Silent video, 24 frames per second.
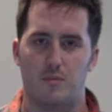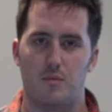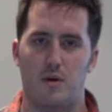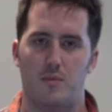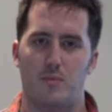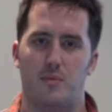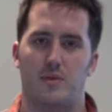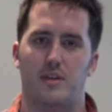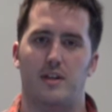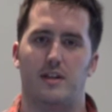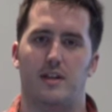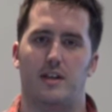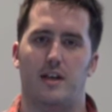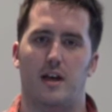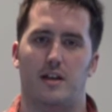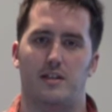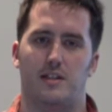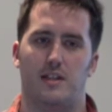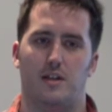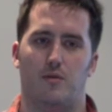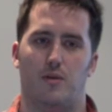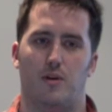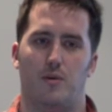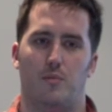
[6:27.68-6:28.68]
someone within the
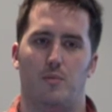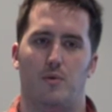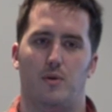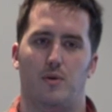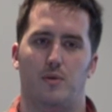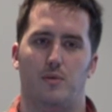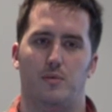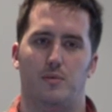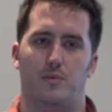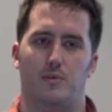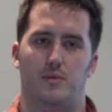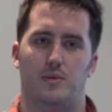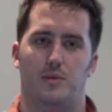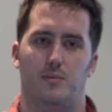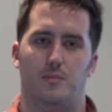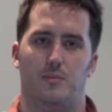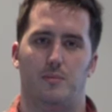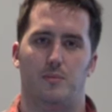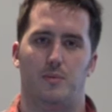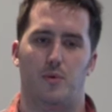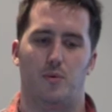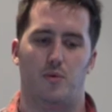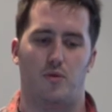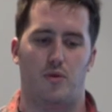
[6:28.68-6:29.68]
cutting room
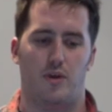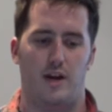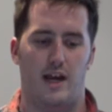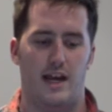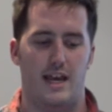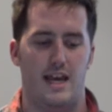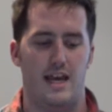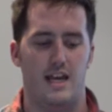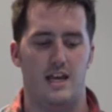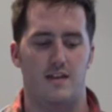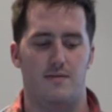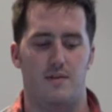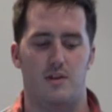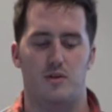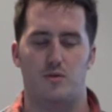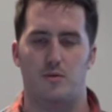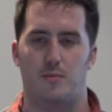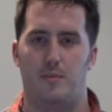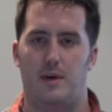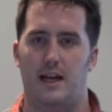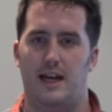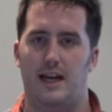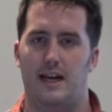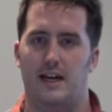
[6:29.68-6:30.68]
will create
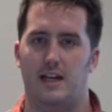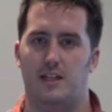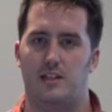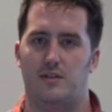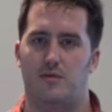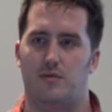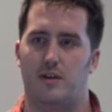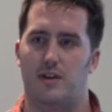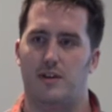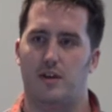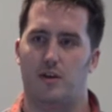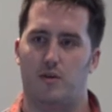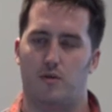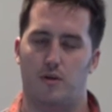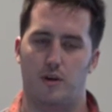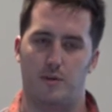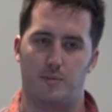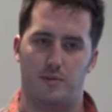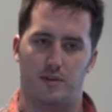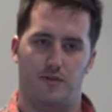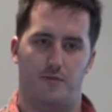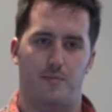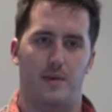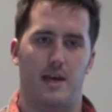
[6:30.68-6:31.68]
individual playlists for either
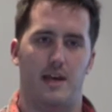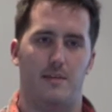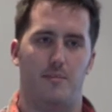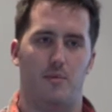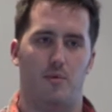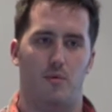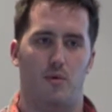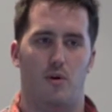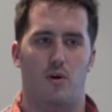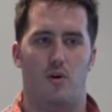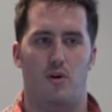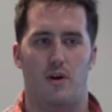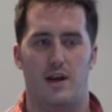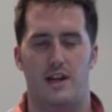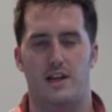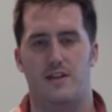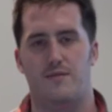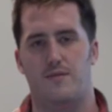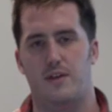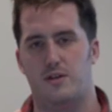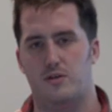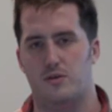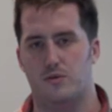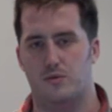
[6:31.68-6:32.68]
groups of people or
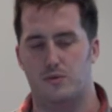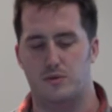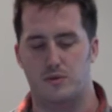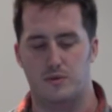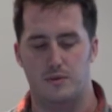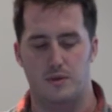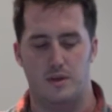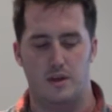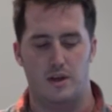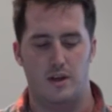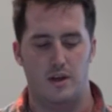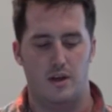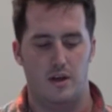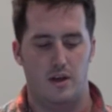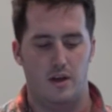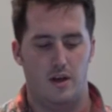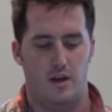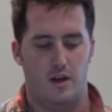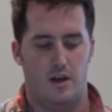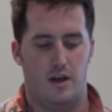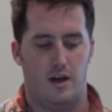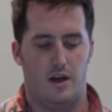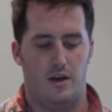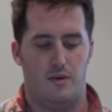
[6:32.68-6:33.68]
individuals,
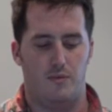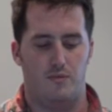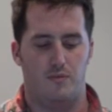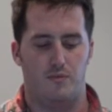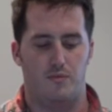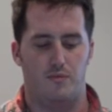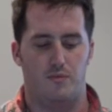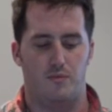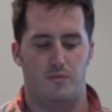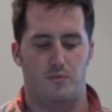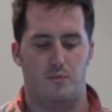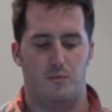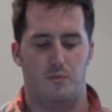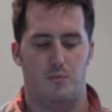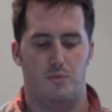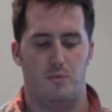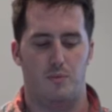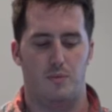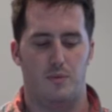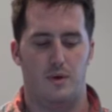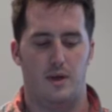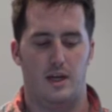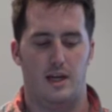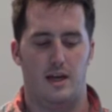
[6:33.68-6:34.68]

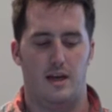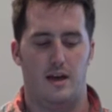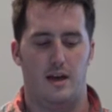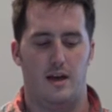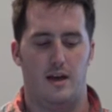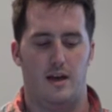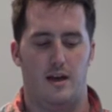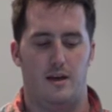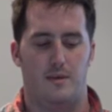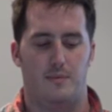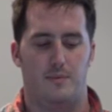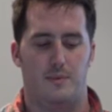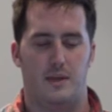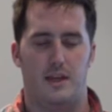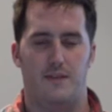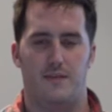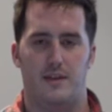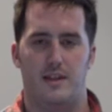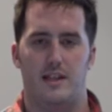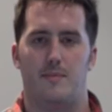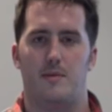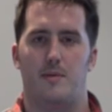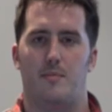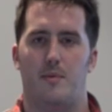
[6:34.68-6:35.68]

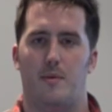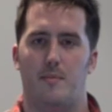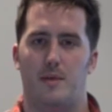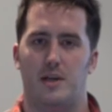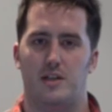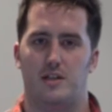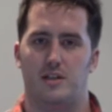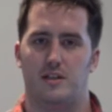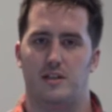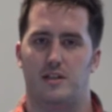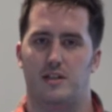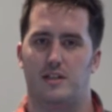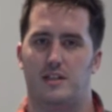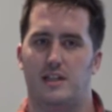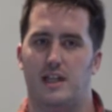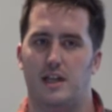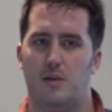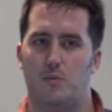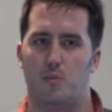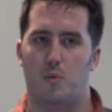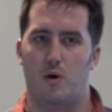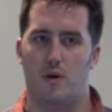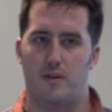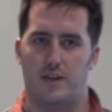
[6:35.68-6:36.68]
giving them the permission to
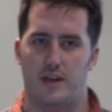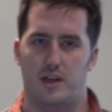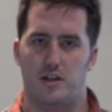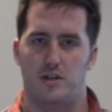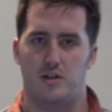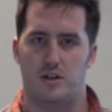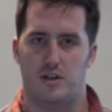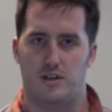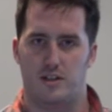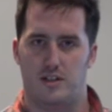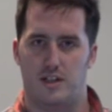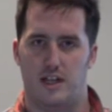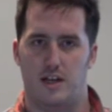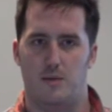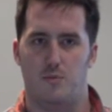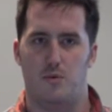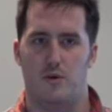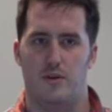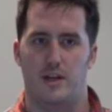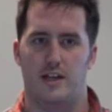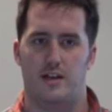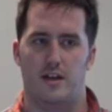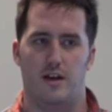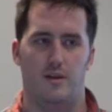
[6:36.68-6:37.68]
see what they should see and
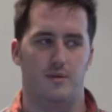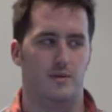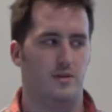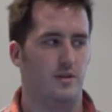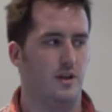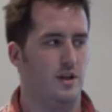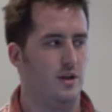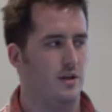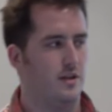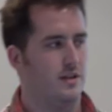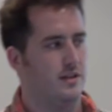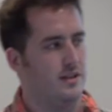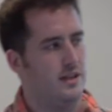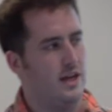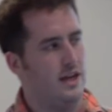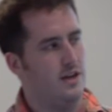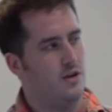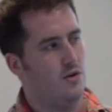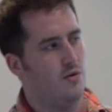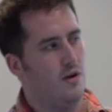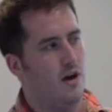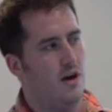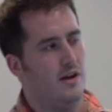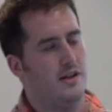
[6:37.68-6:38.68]
what they don't. So you can
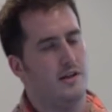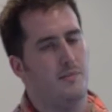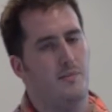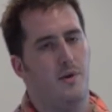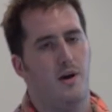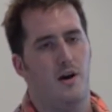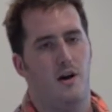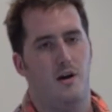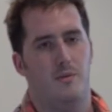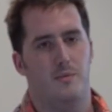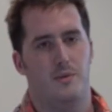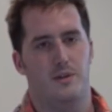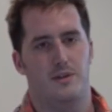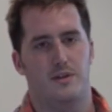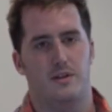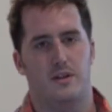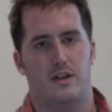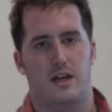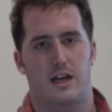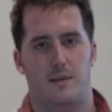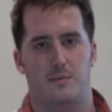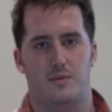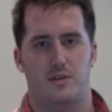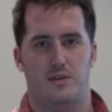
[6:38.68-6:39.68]
send your art department
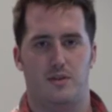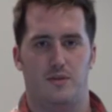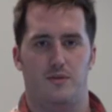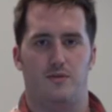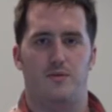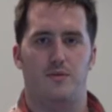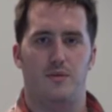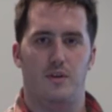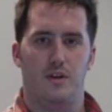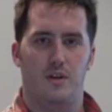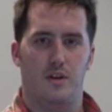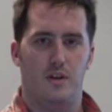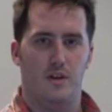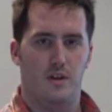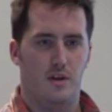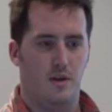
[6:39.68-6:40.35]
clips of